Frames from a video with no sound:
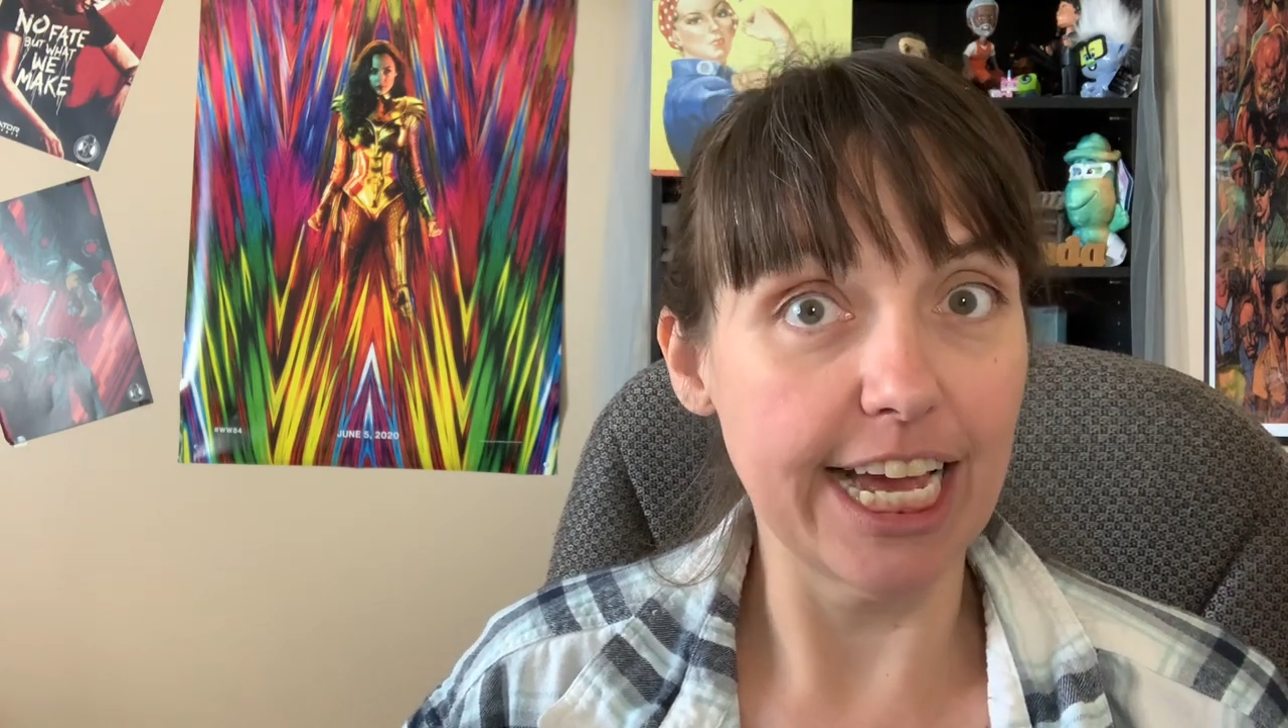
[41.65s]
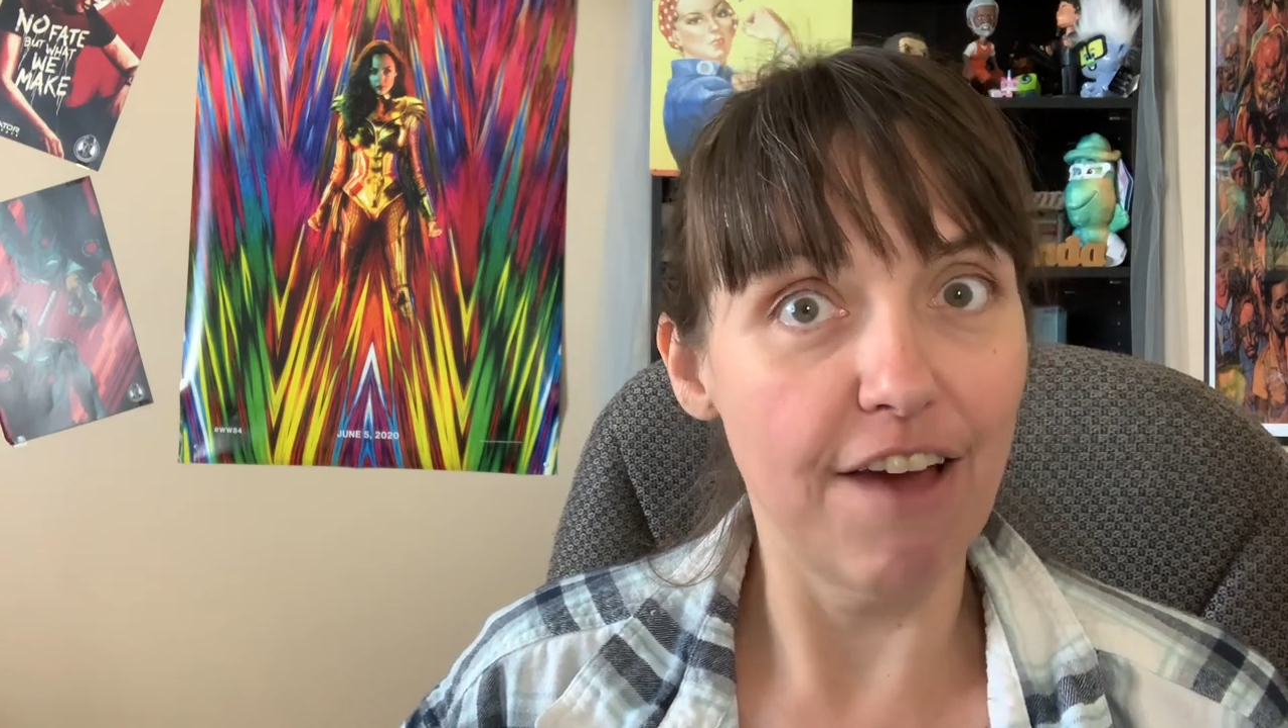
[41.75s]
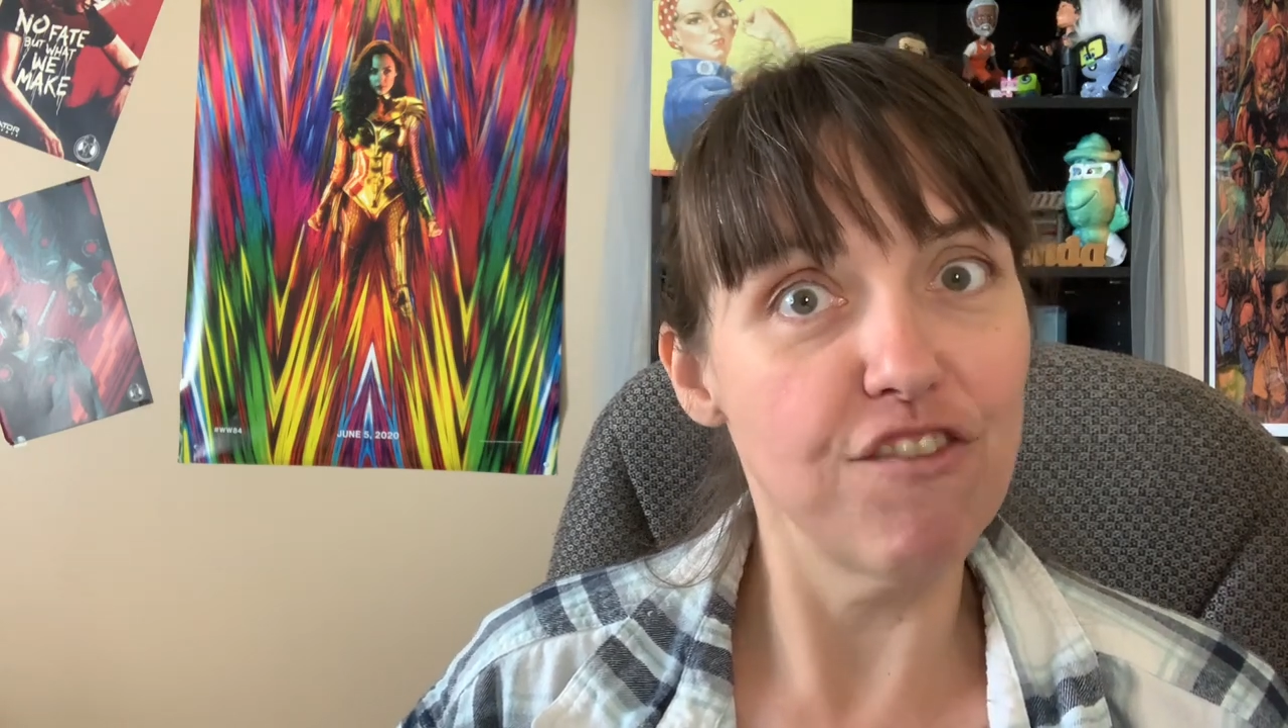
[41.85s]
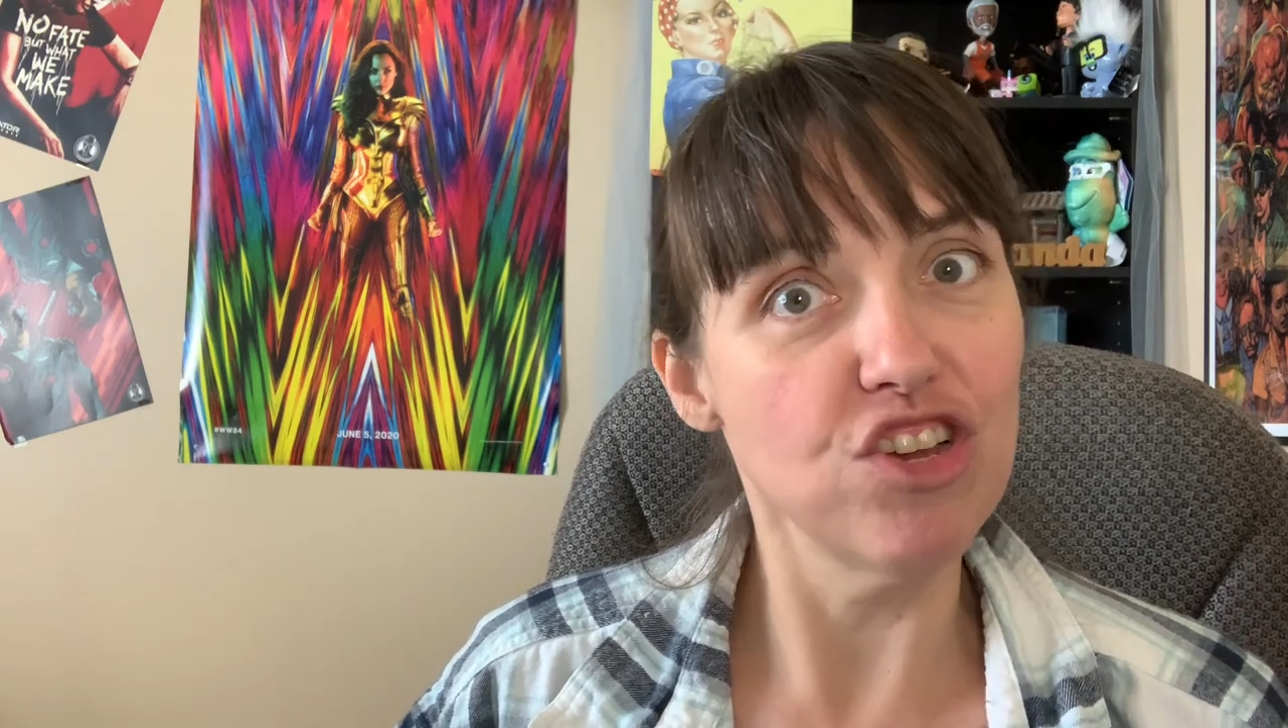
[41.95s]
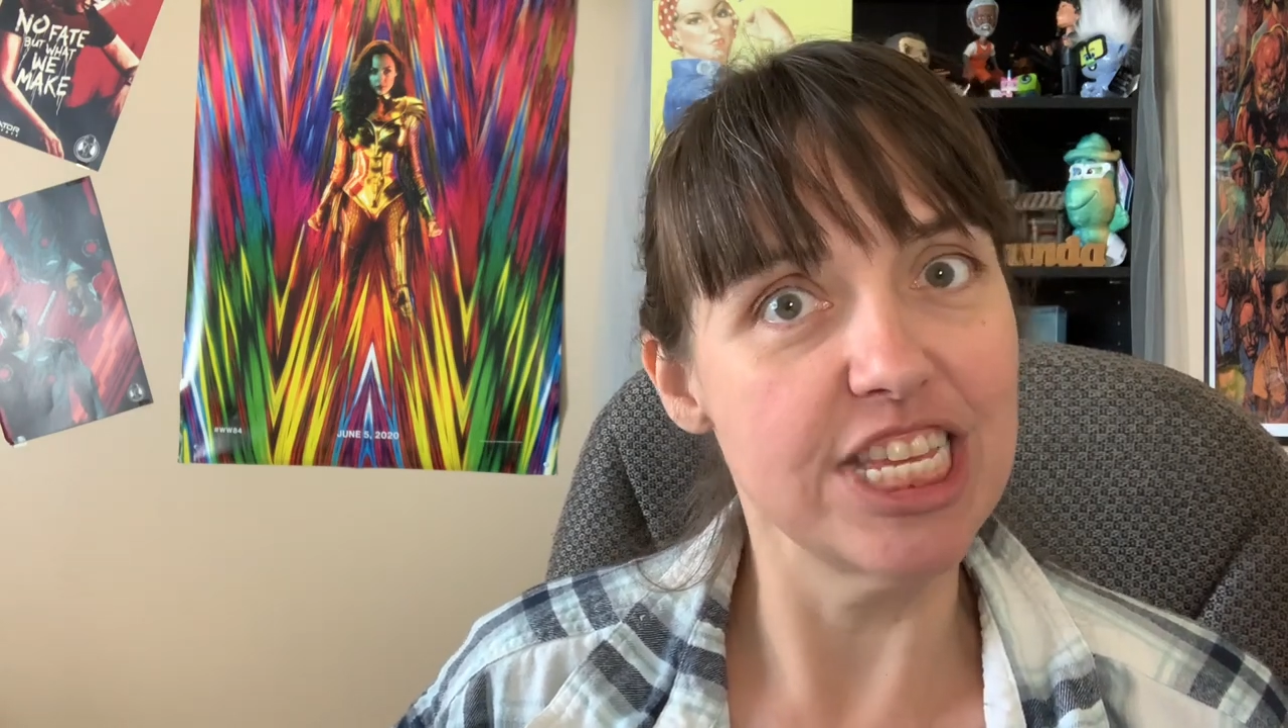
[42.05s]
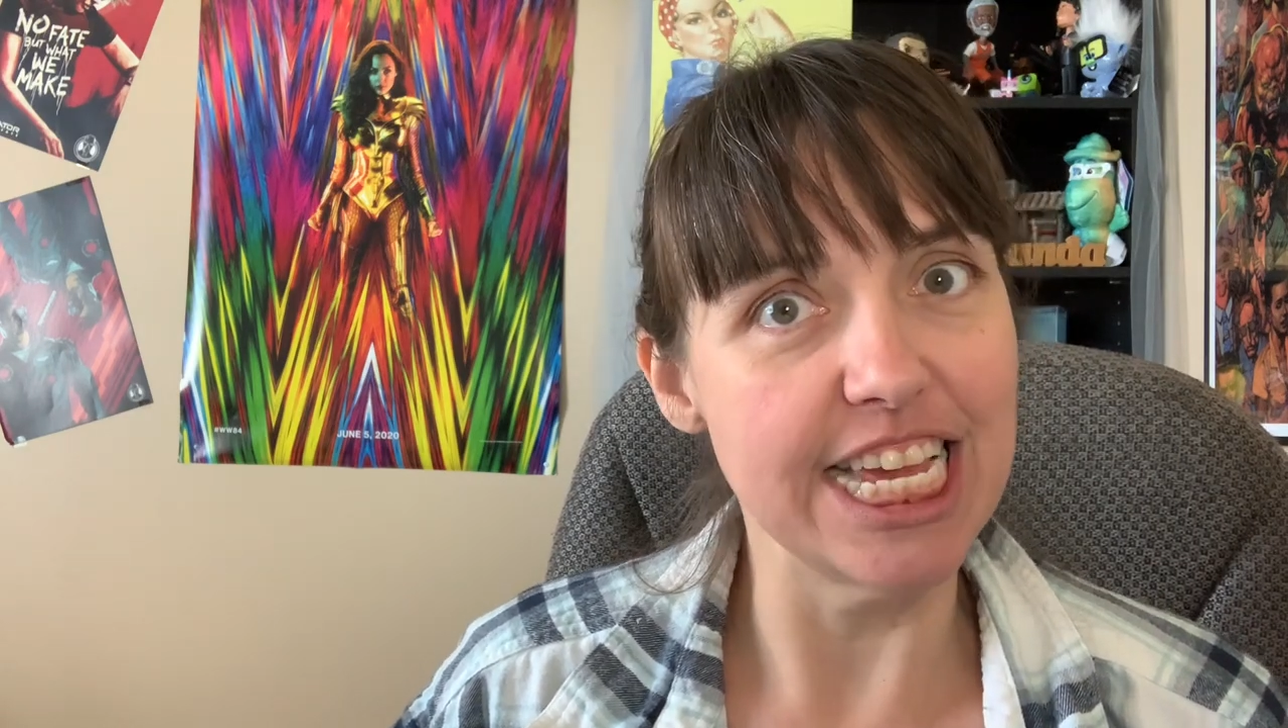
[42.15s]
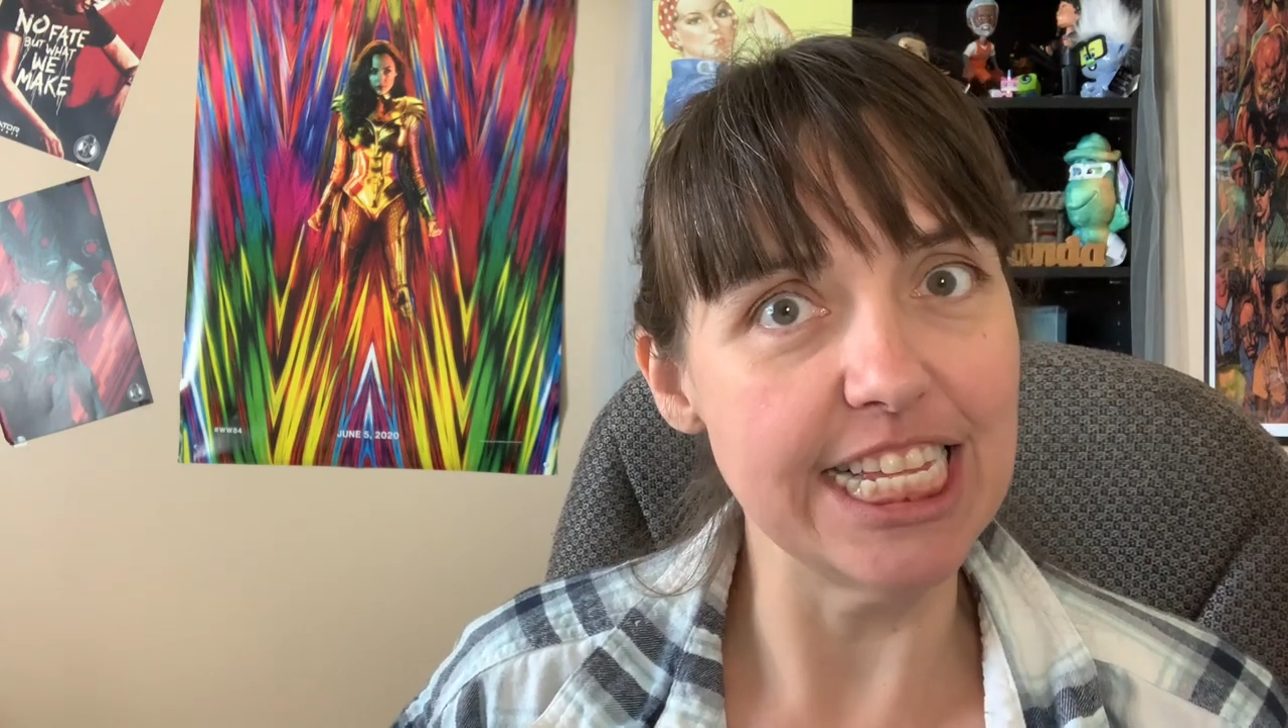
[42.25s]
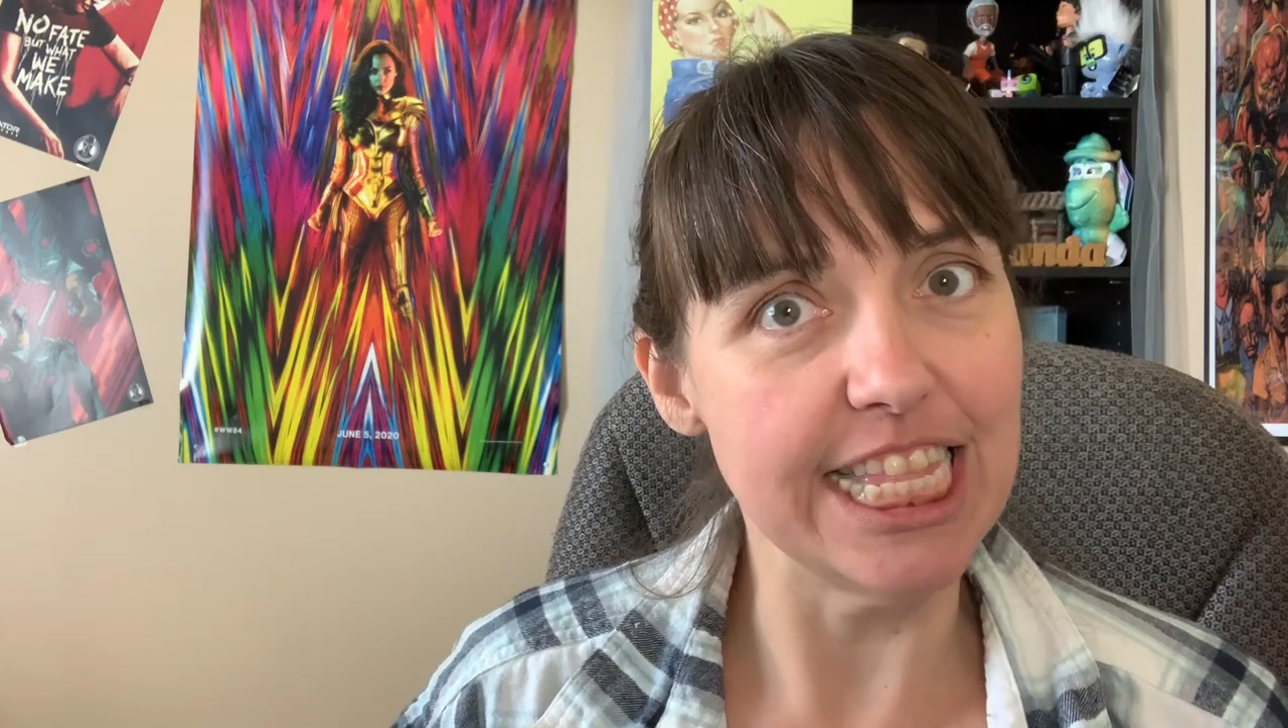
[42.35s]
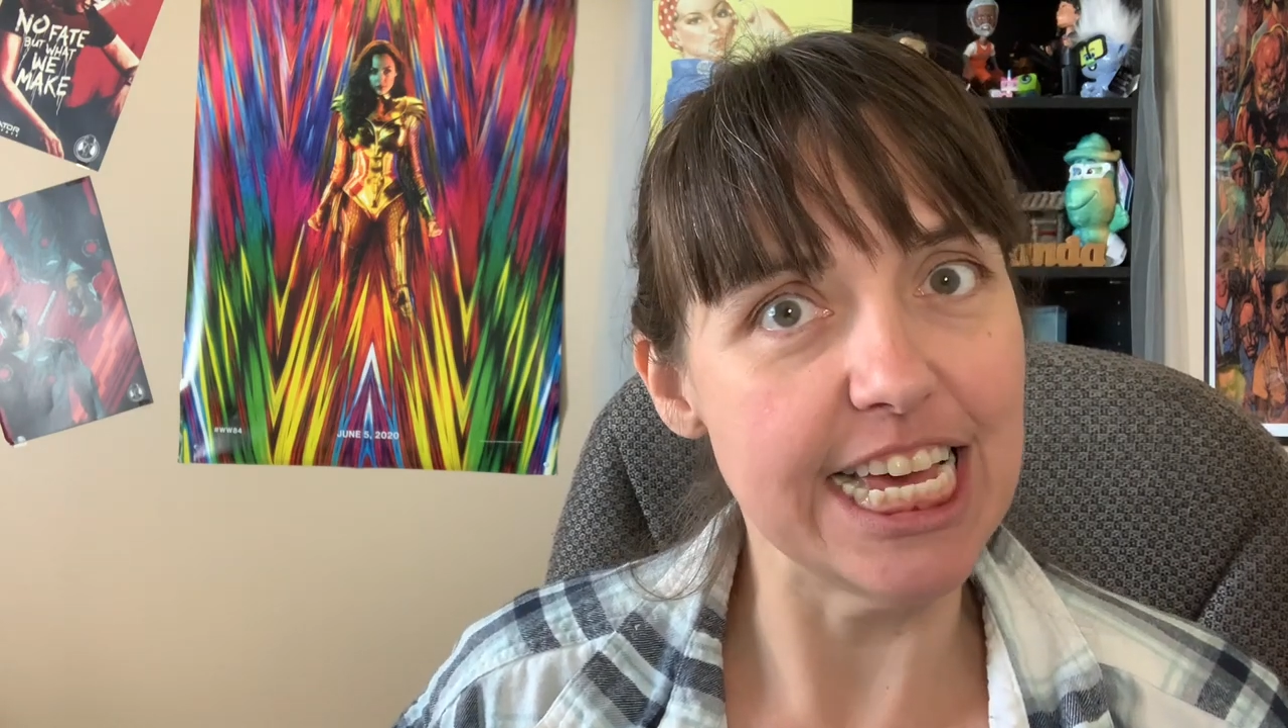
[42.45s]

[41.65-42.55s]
Have you seen